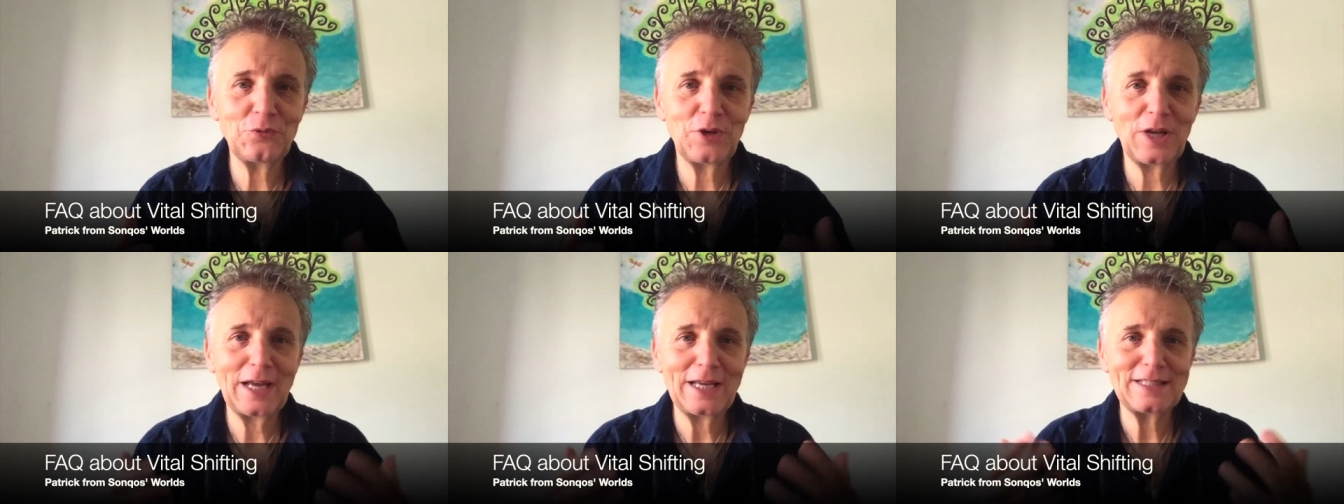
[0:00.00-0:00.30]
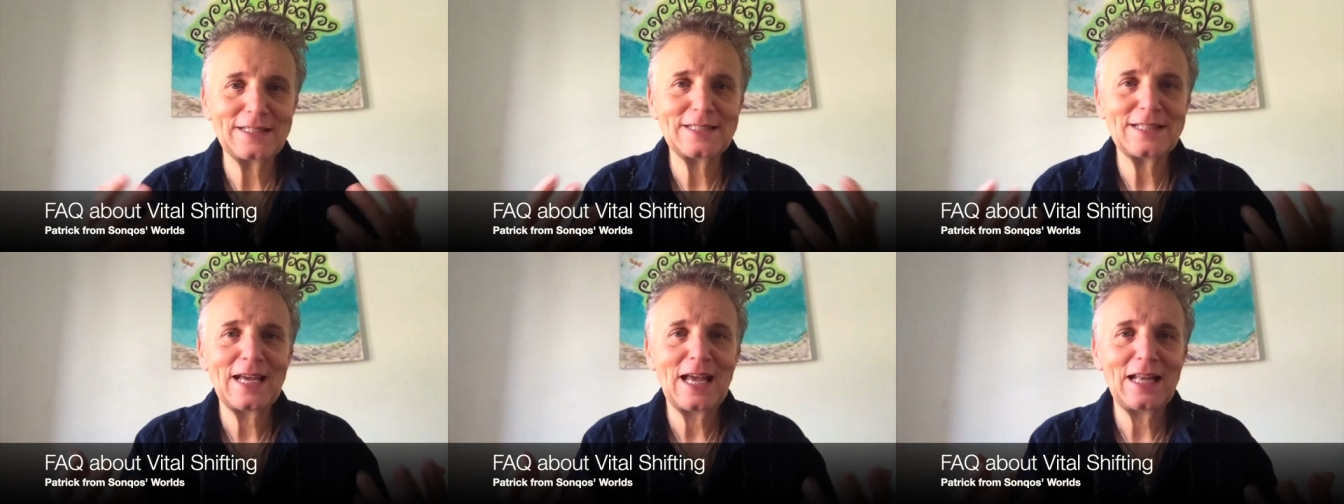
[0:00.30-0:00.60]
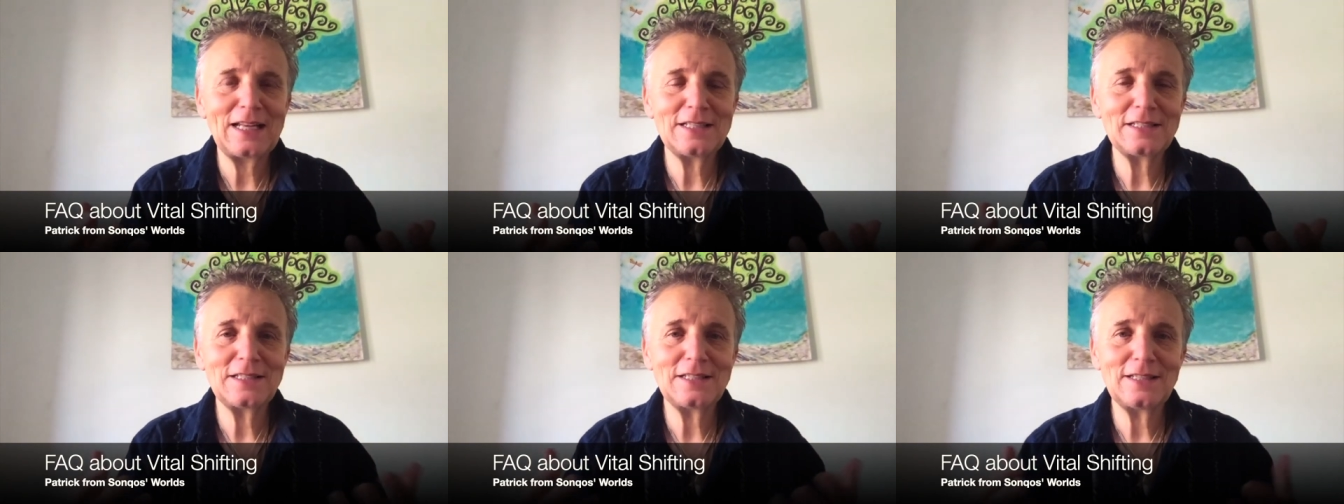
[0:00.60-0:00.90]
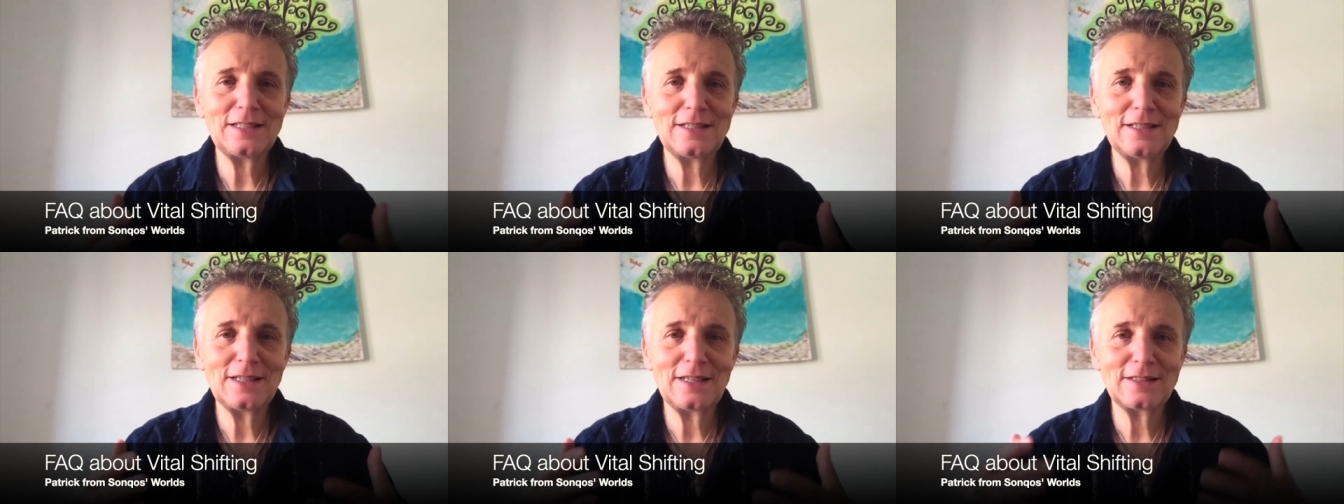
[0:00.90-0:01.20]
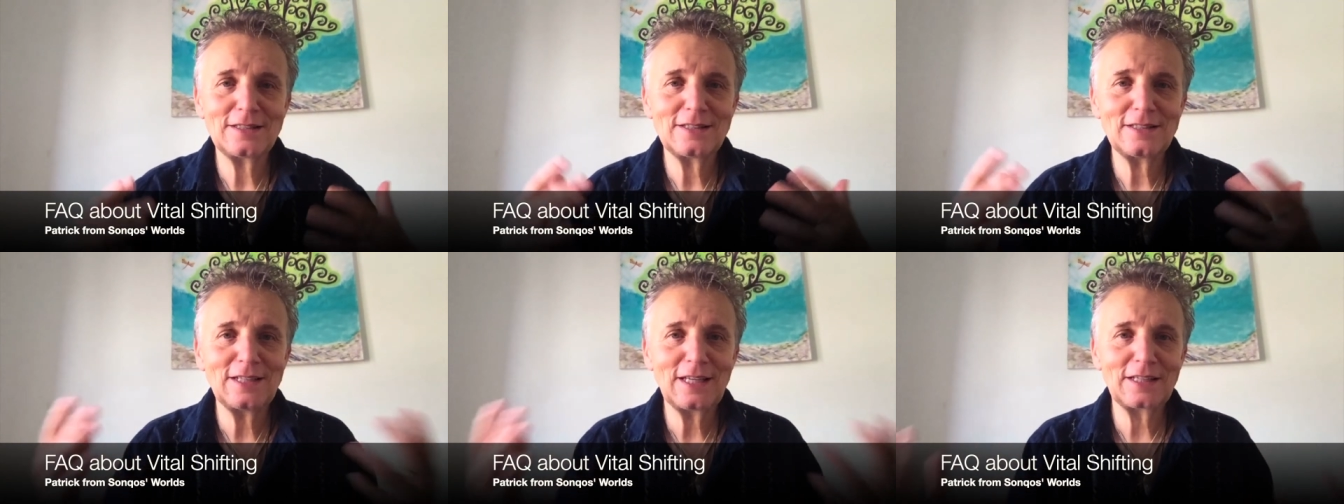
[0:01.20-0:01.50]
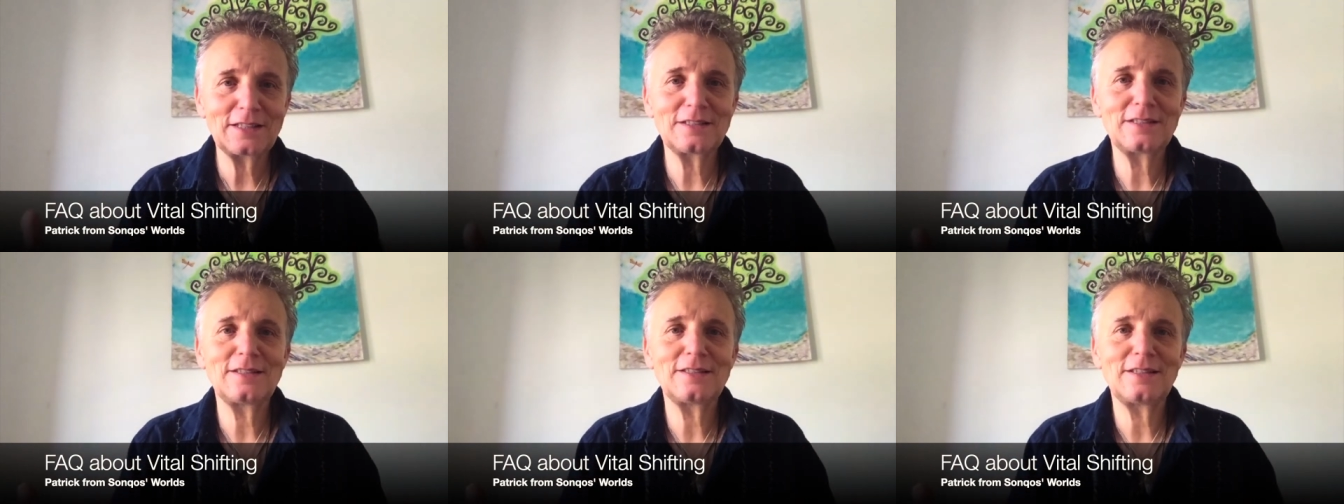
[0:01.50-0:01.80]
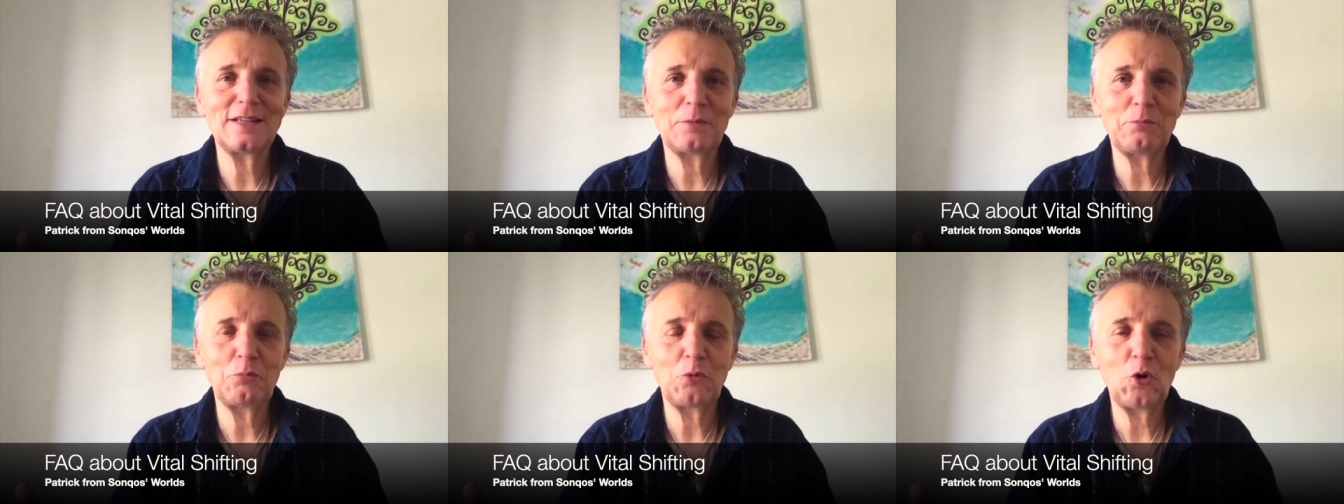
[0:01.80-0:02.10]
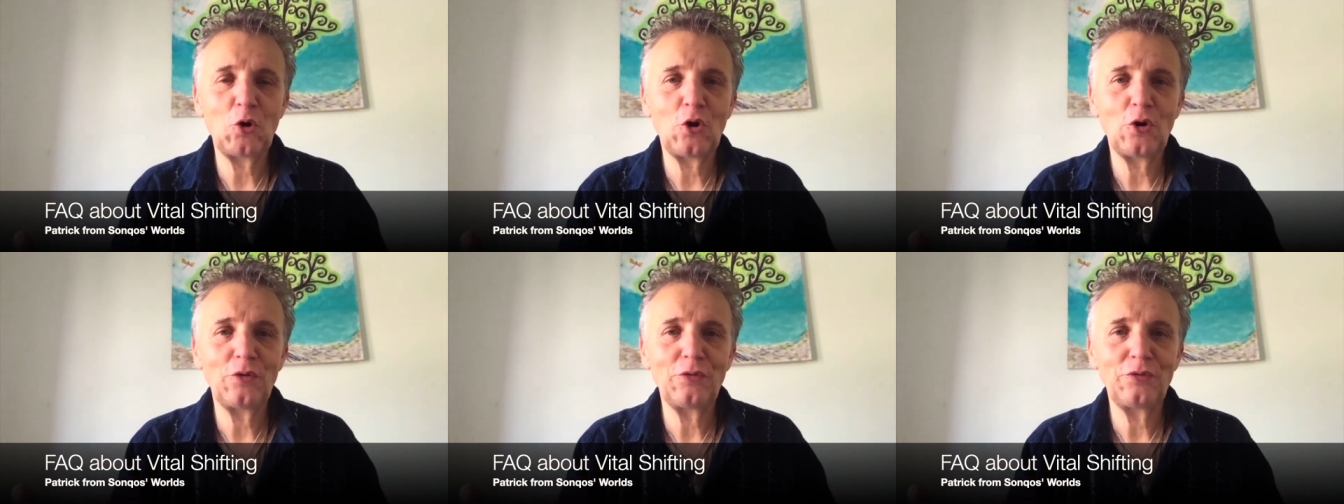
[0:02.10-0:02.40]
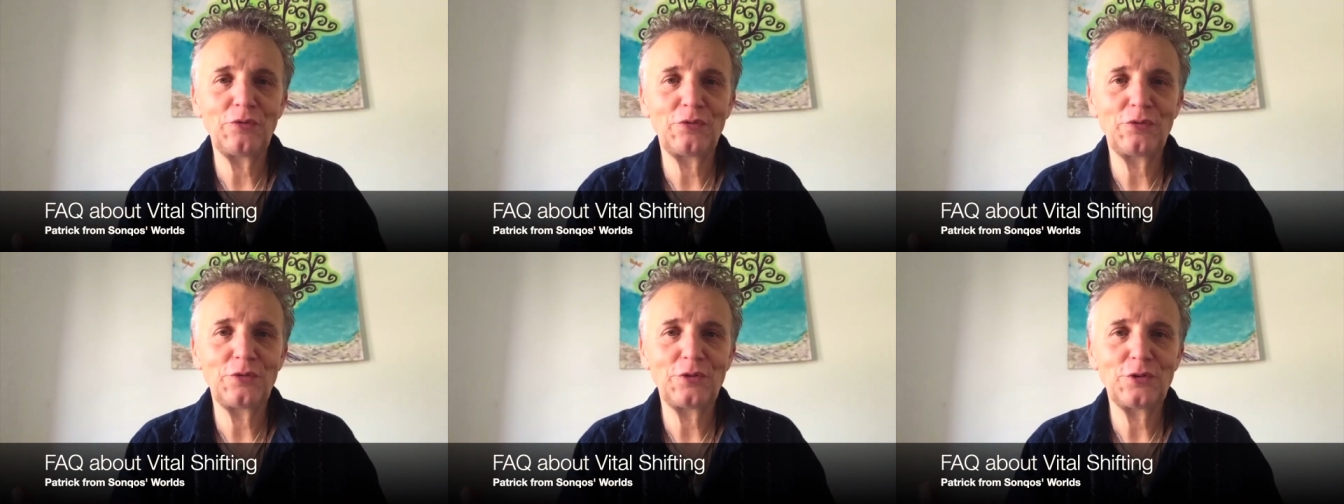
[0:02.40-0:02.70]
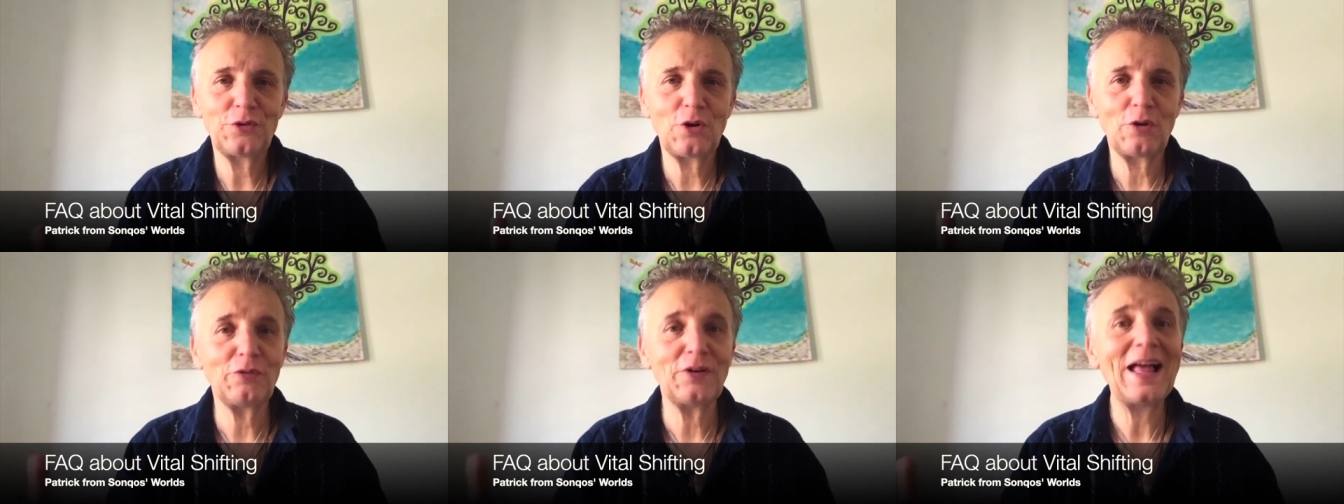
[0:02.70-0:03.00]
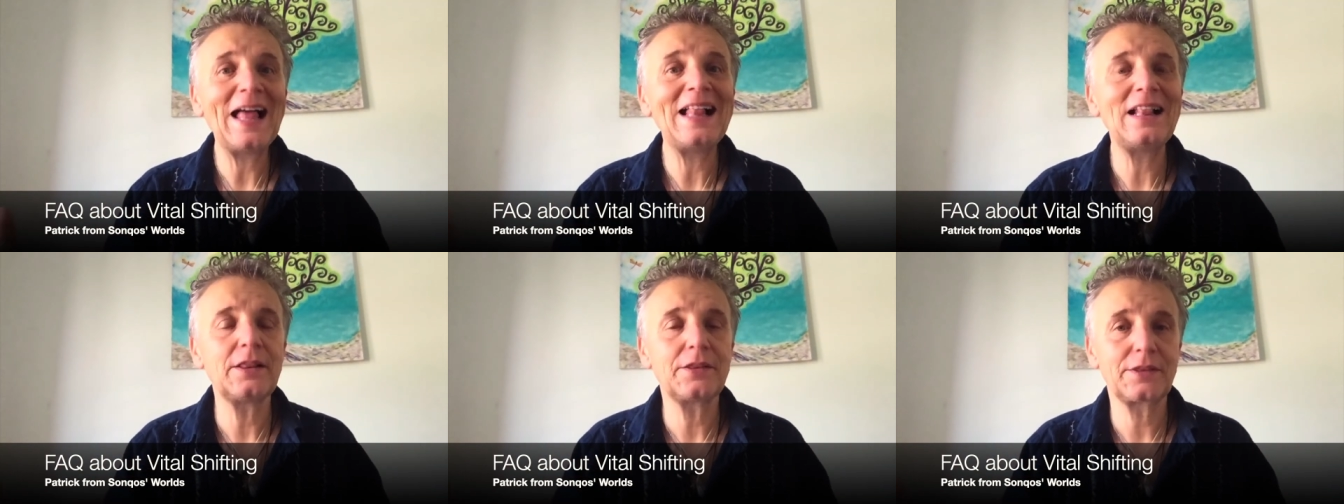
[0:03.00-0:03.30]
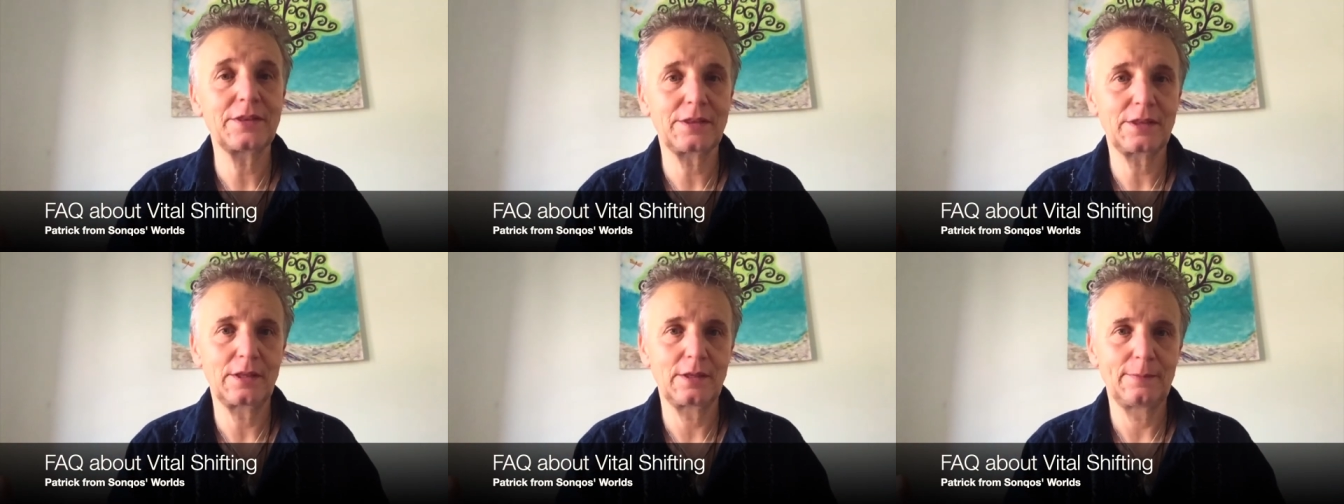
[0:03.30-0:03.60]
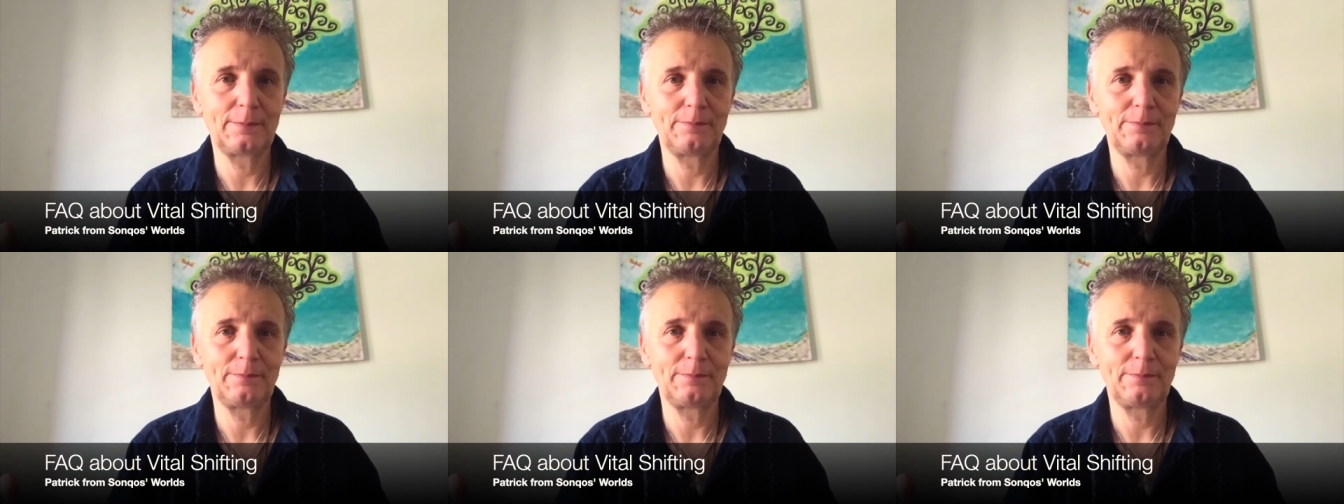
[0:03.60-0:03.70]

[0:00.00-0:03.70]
vitality at the next step of, of health.